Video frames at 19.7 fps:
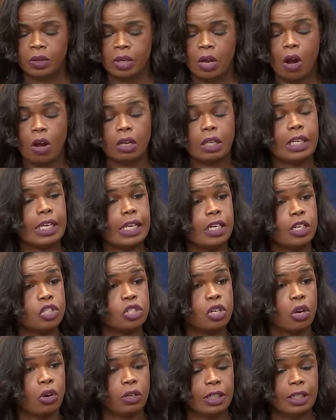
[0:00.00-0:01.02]
Our lead
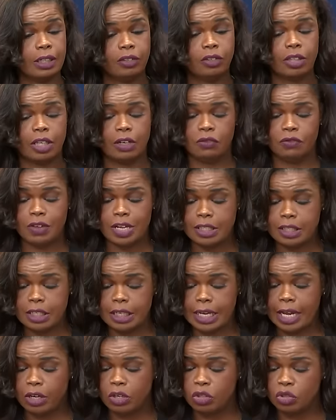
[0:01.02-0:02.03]
attorneys and
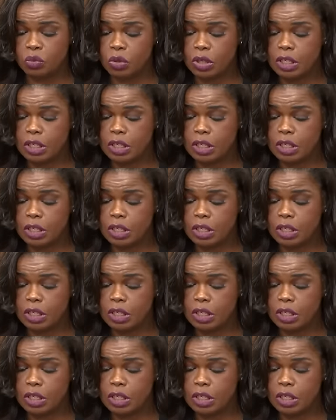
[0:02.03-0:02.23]
investigators will